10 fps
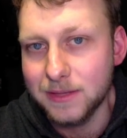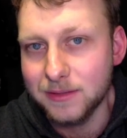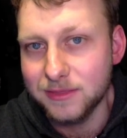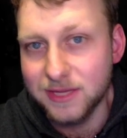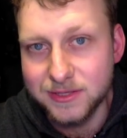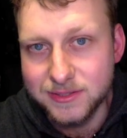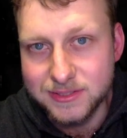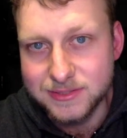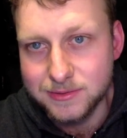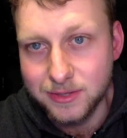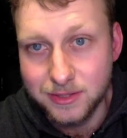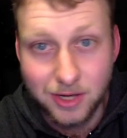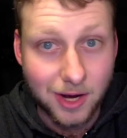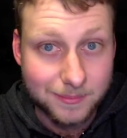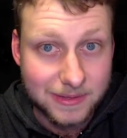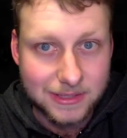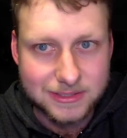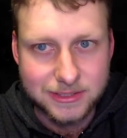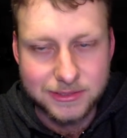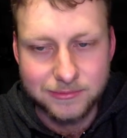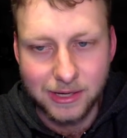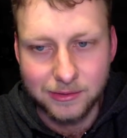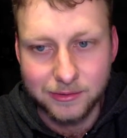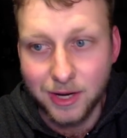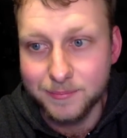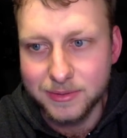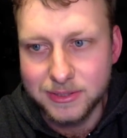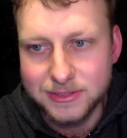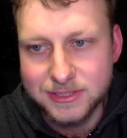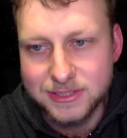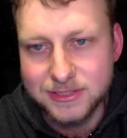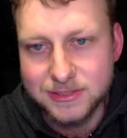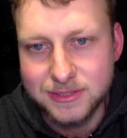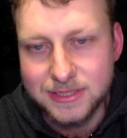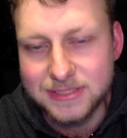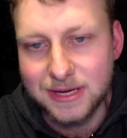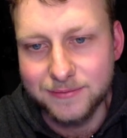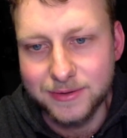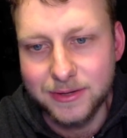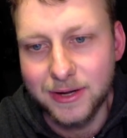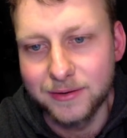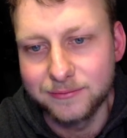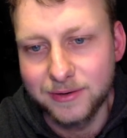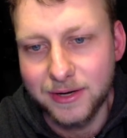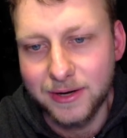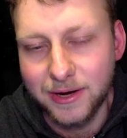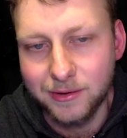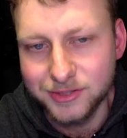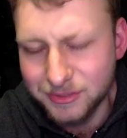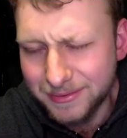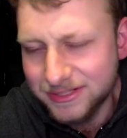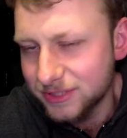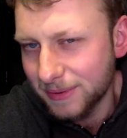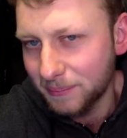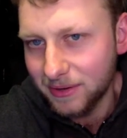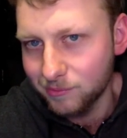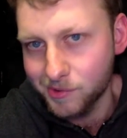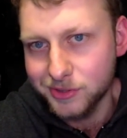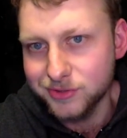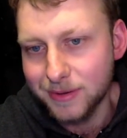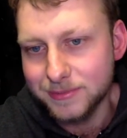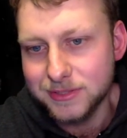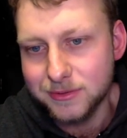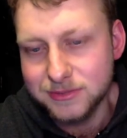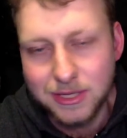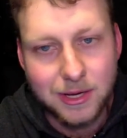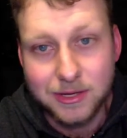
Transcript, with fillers: Thea is going to not be a season regular, or not be in season seven of uh, Arrow. I mean, she might be in one or two episodes.